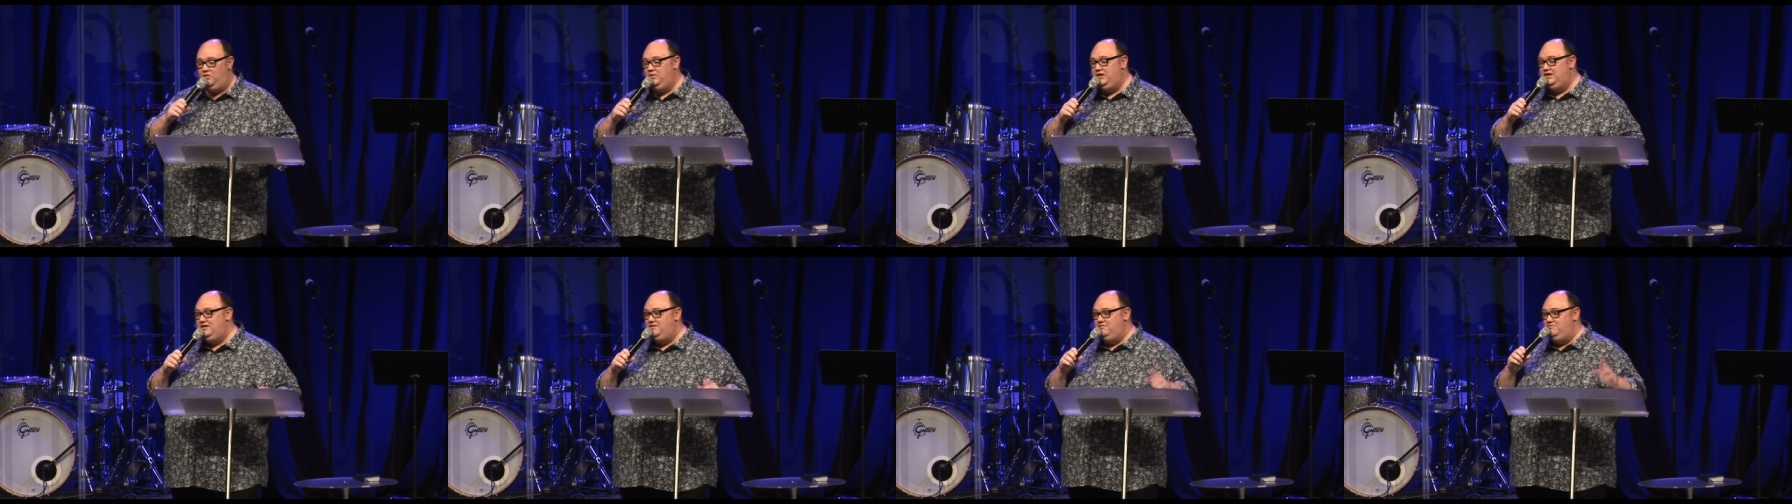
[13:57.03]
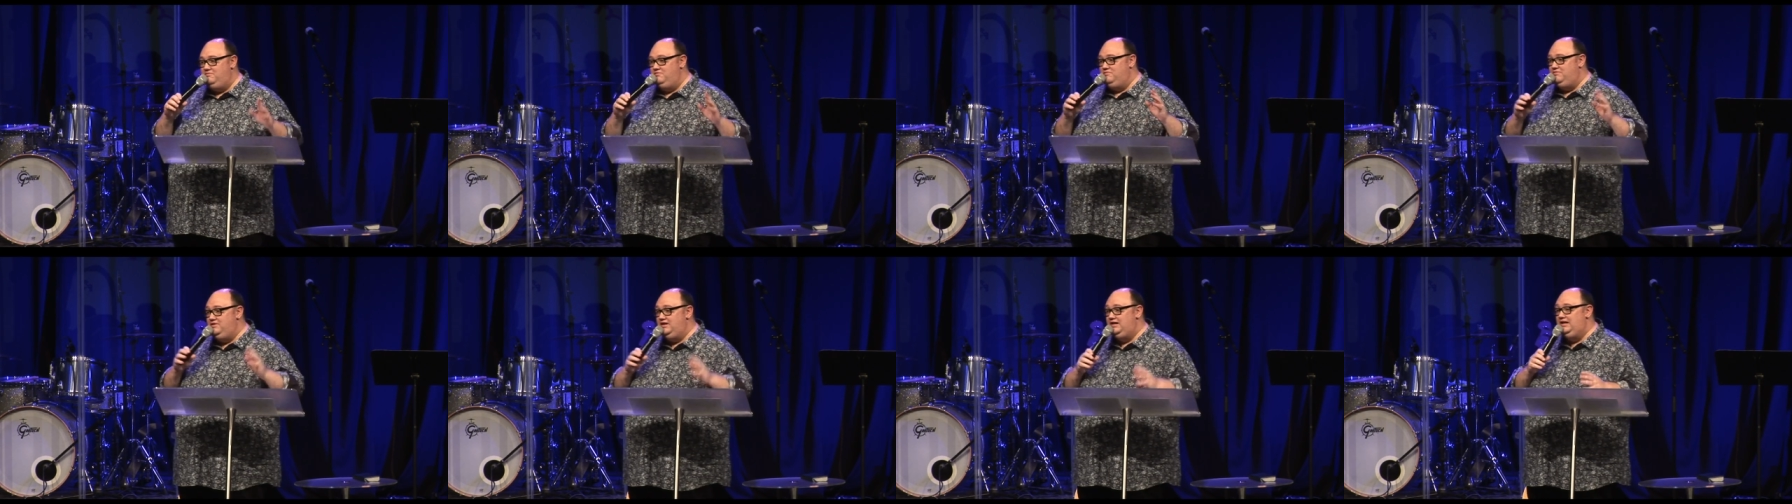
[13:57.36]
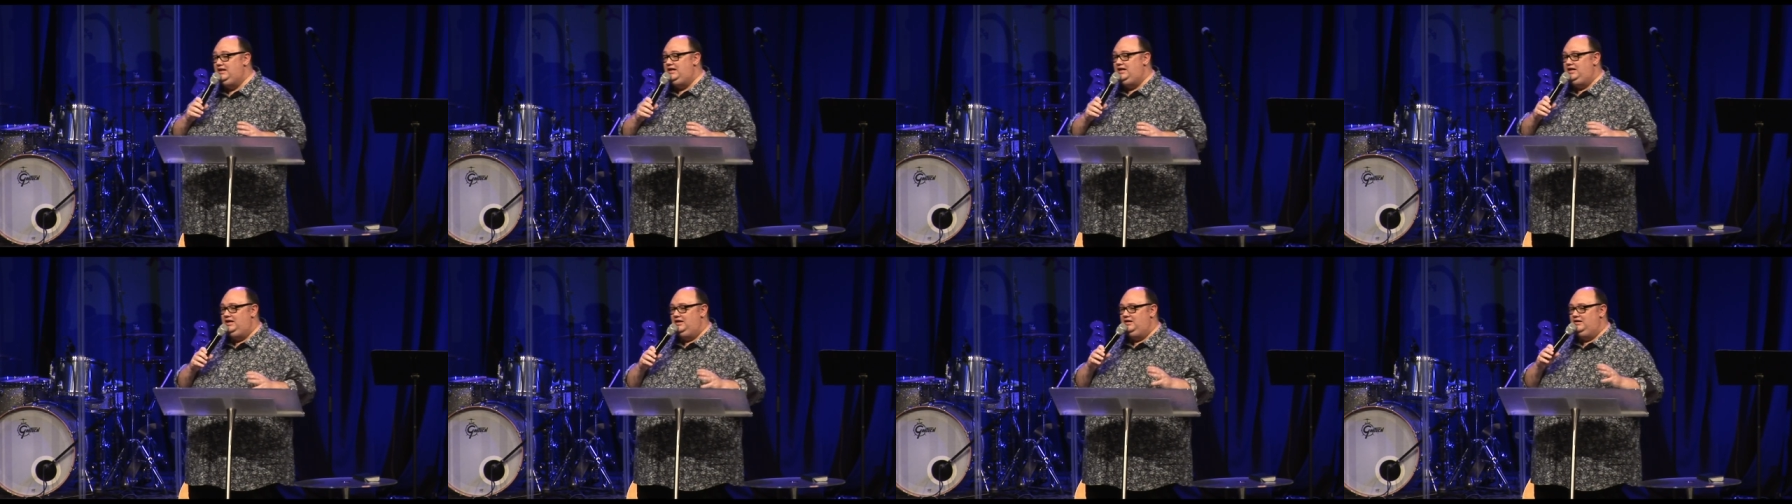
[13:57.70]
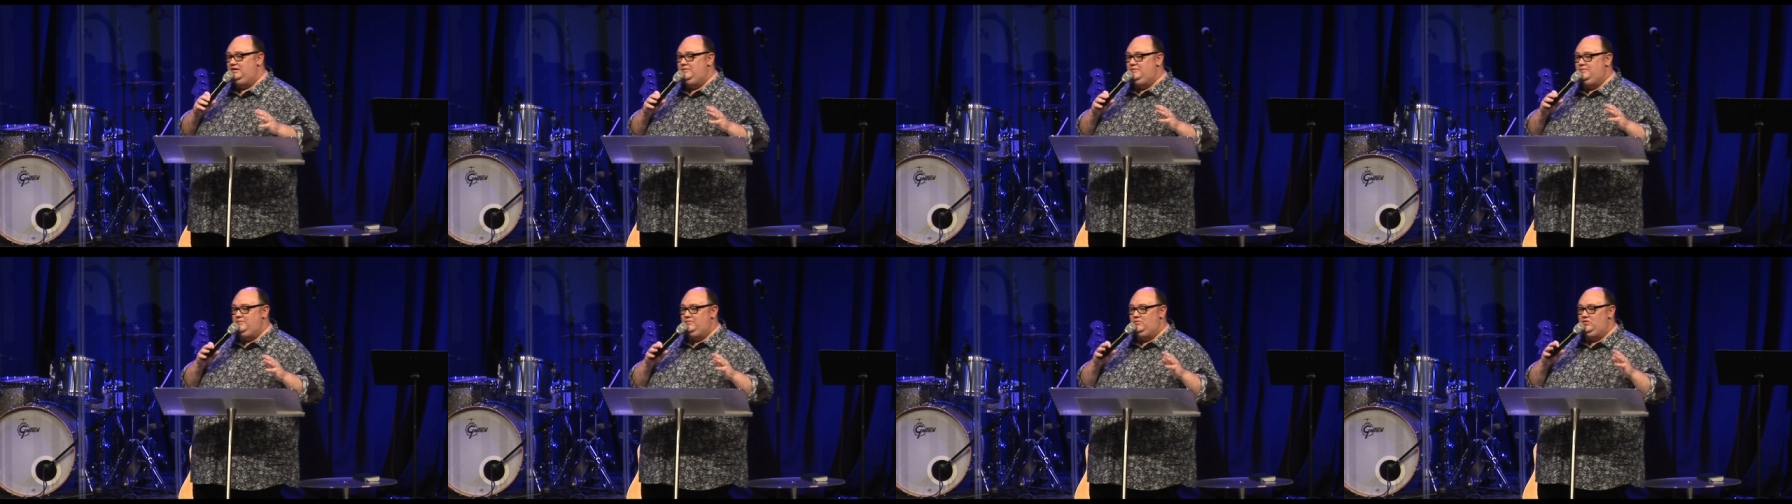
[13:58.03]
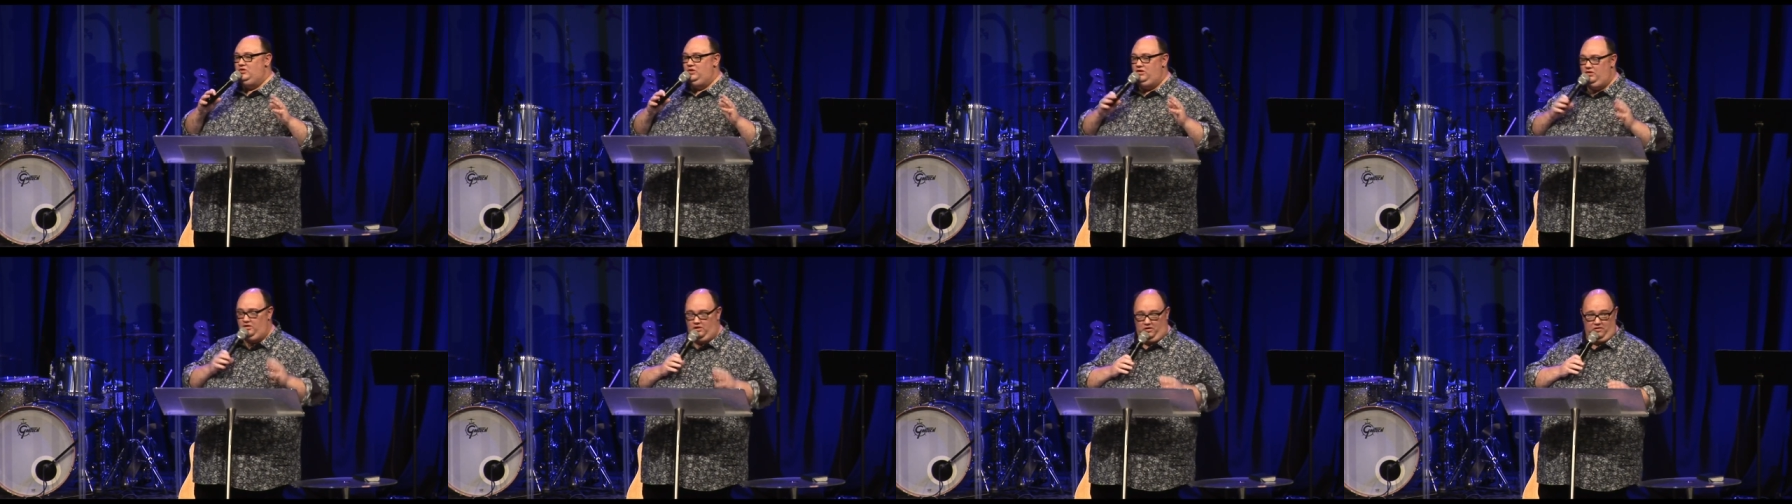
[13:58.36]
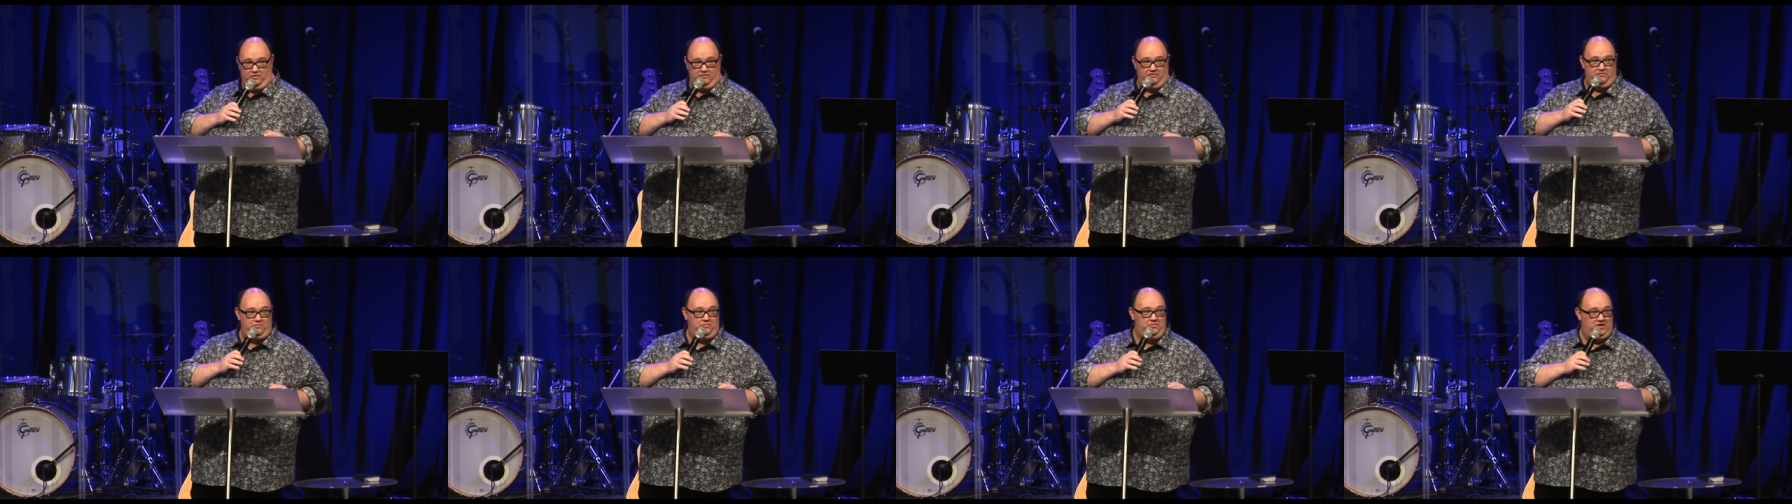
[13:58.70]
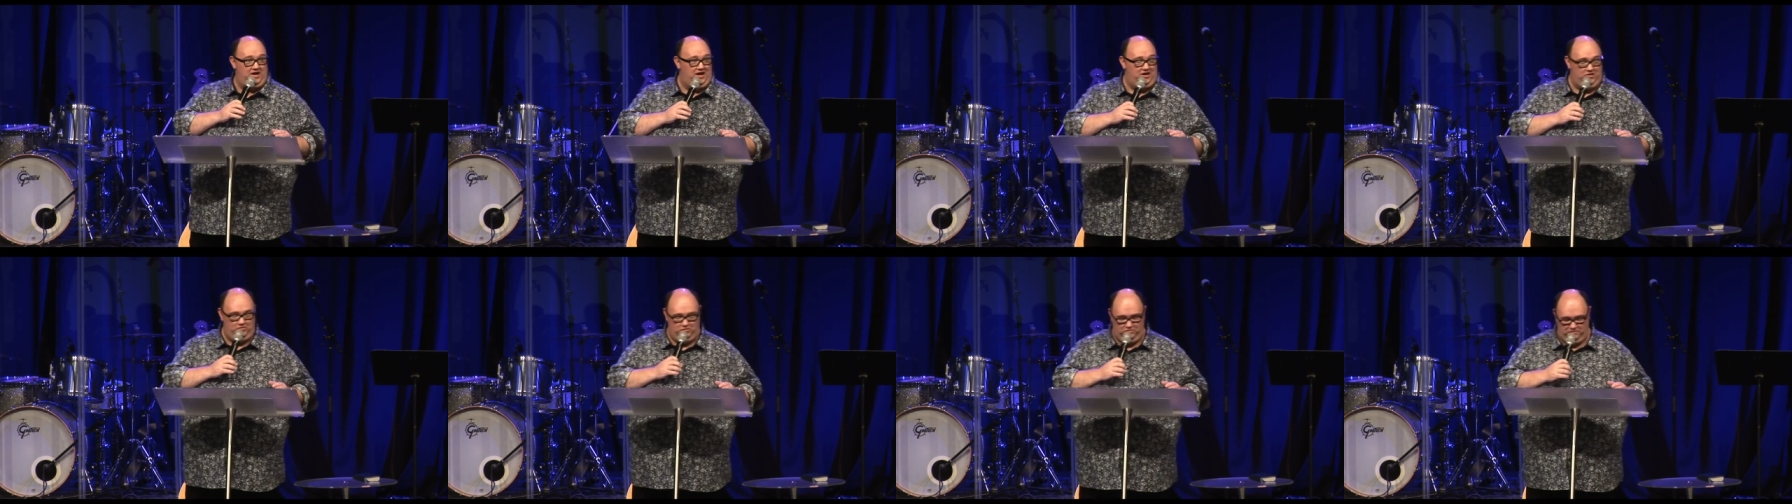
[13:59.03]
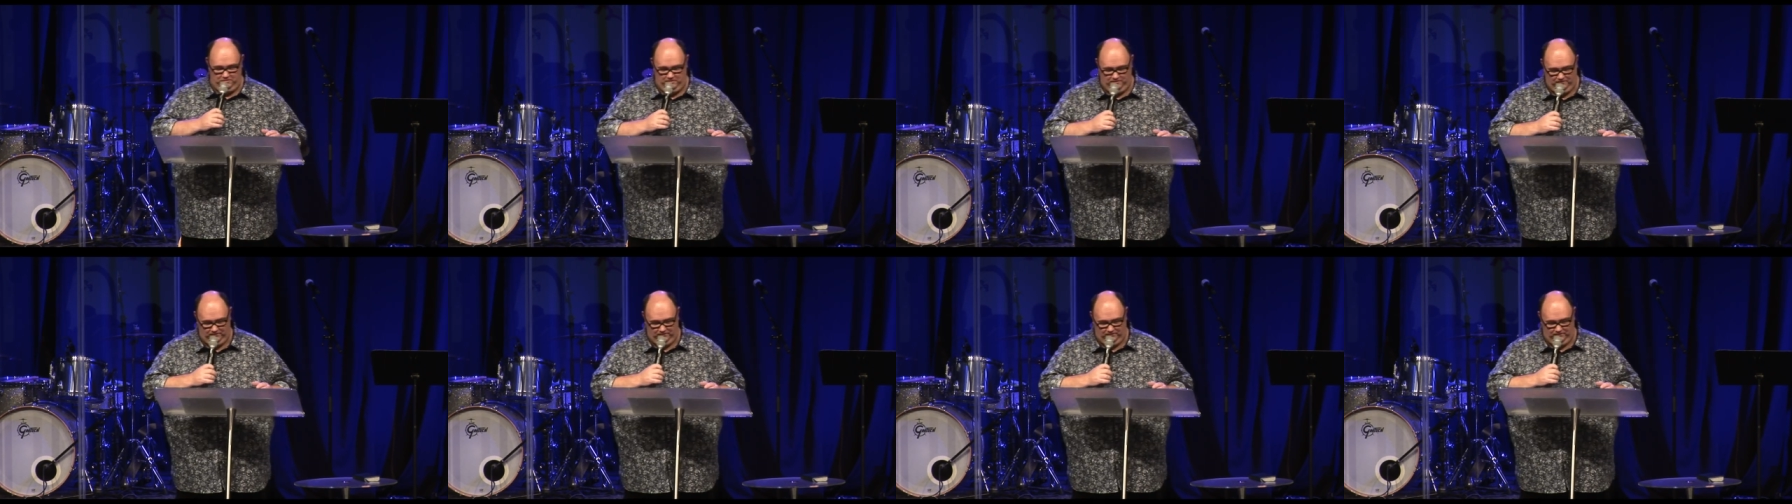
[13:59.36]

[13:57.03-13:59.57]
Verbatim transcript: we could really learn from Daniel.